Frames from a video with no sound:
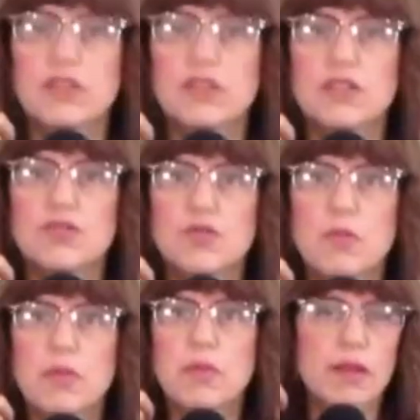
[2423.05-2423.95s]
to
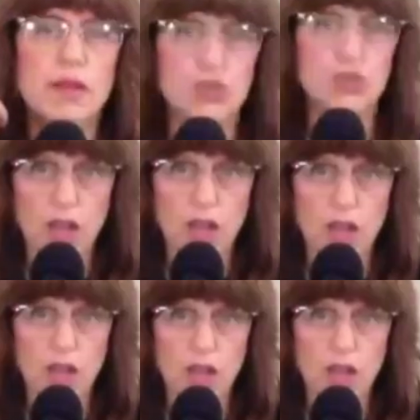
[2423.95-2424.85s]
be able to
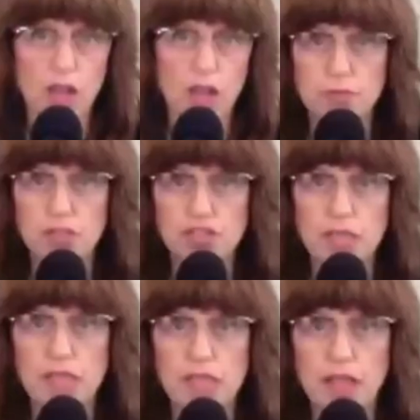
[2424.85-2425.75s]
accomplish your mission
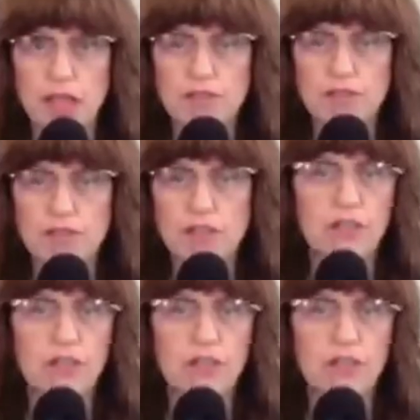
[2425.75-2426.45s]
in life to